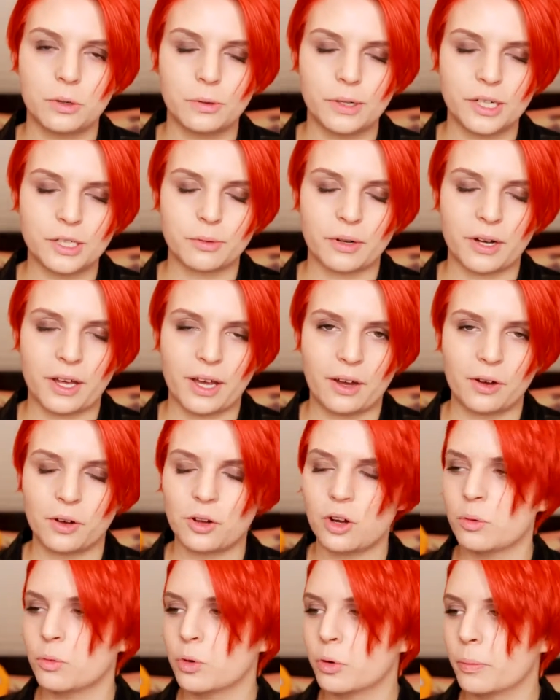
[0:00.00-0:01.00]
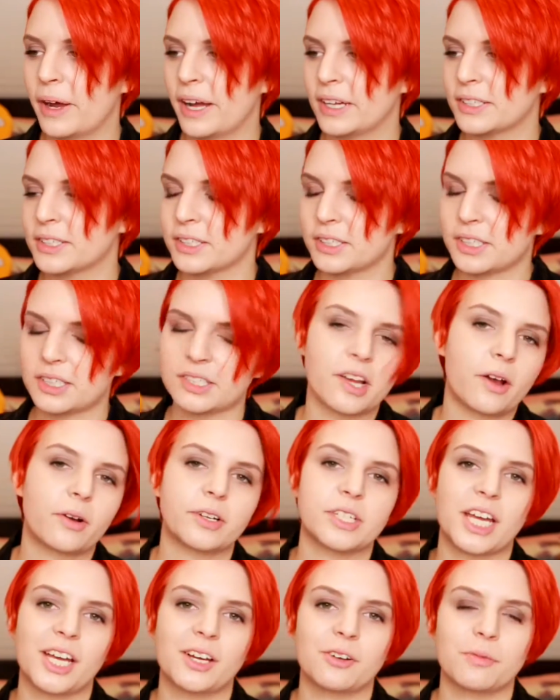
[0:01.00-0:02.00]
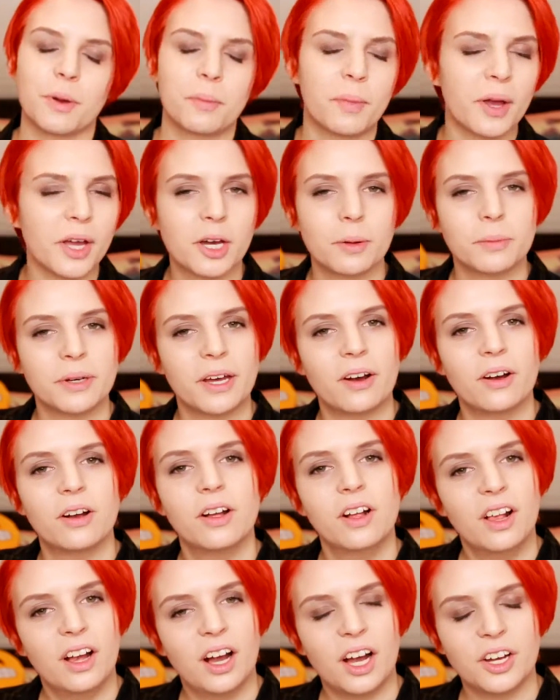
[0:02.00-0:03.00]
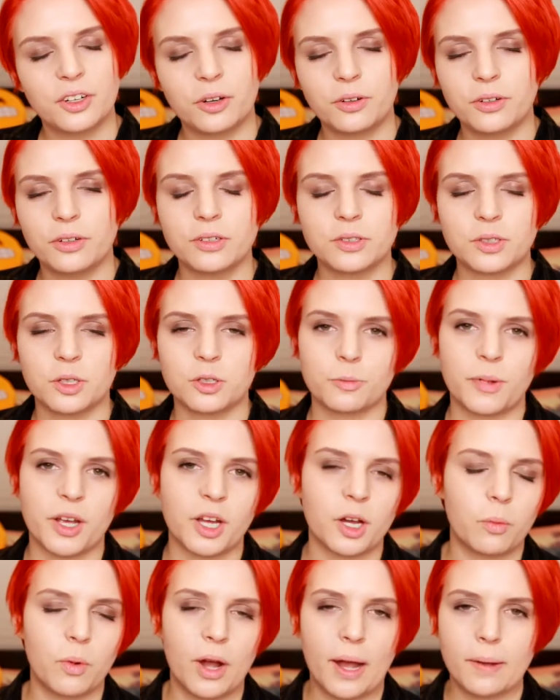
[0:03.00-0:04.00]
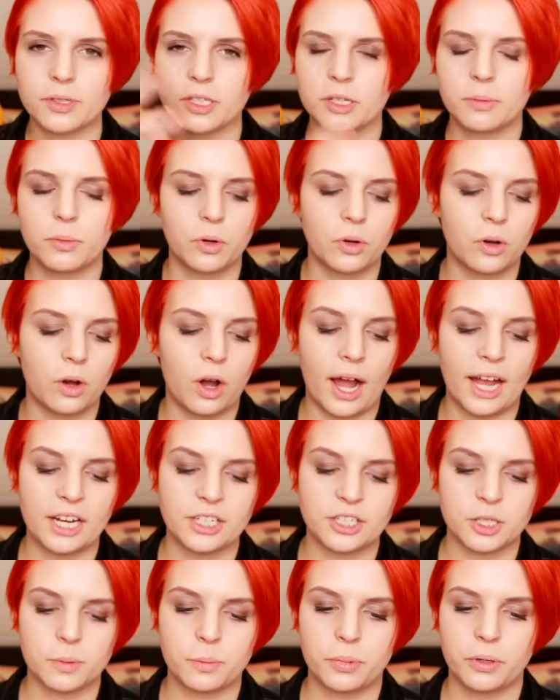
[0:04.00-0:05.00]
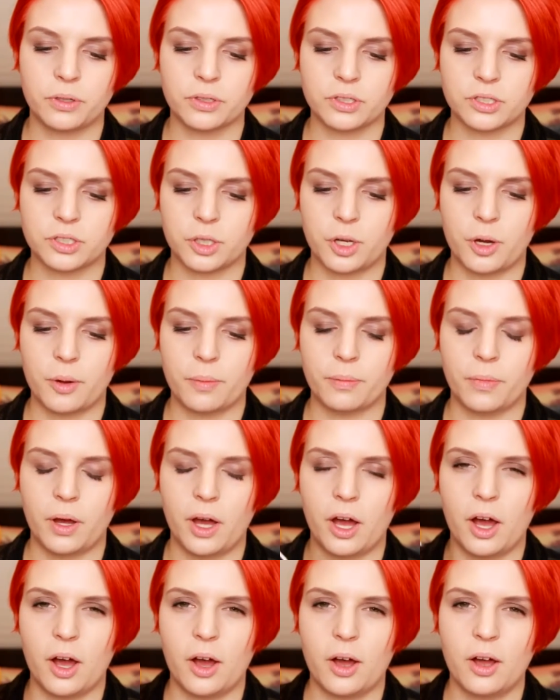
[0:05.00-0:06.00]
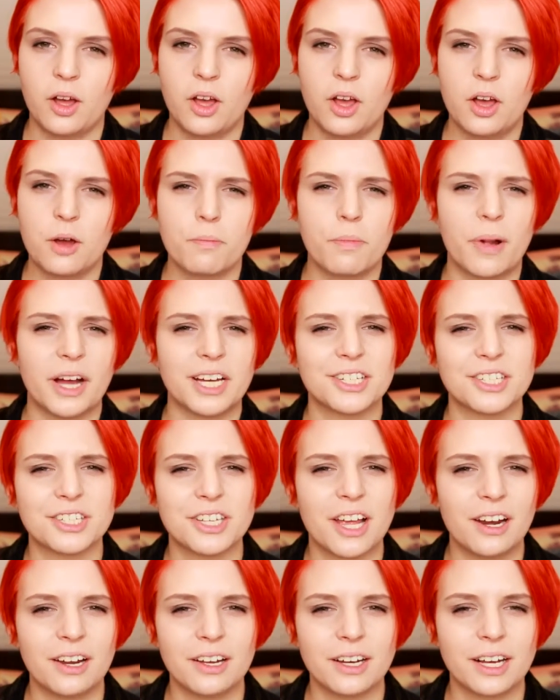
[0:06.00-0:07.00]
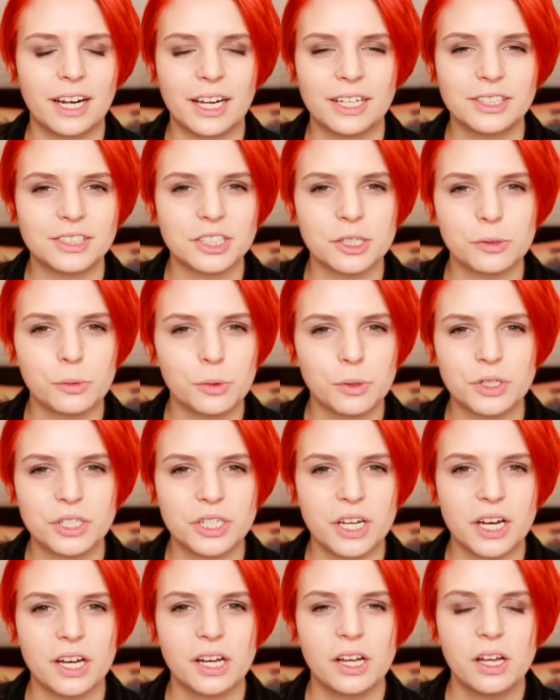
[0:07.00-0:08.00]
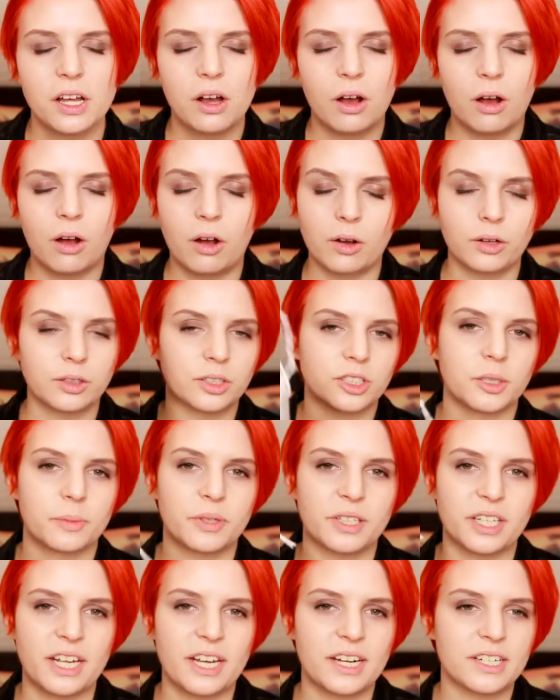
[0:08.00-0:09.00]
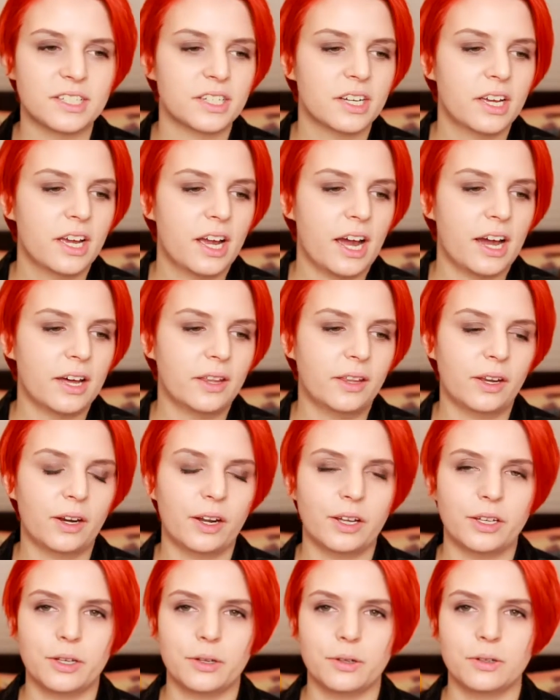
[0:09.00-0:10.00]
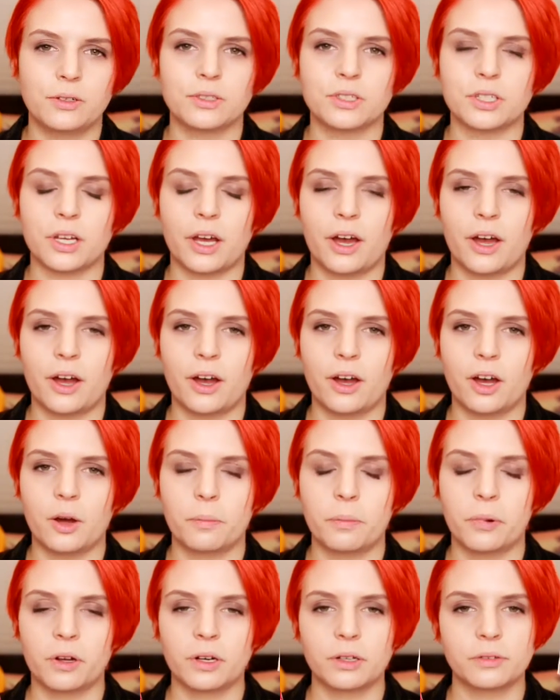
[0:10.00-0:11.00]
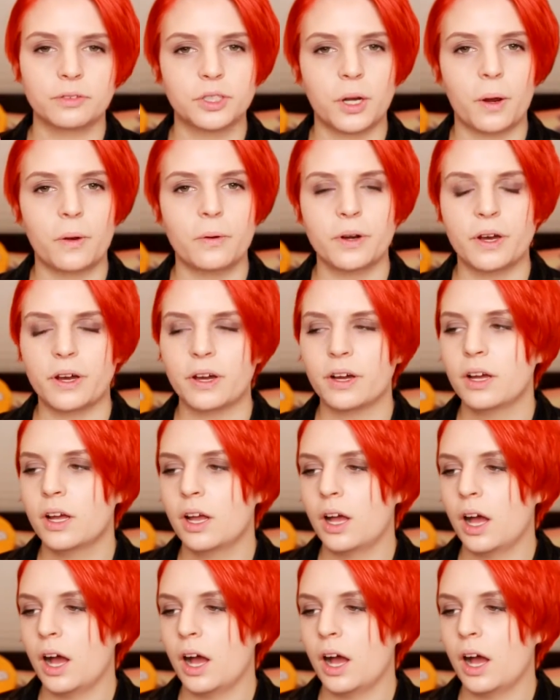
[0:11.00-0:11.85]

Always running out of cotton wool pads because that's how I take off my makeup now. I don't use those makeup wipes anymore. I just put some micellar cleansing water on some of these, and then I use a bottle of toner.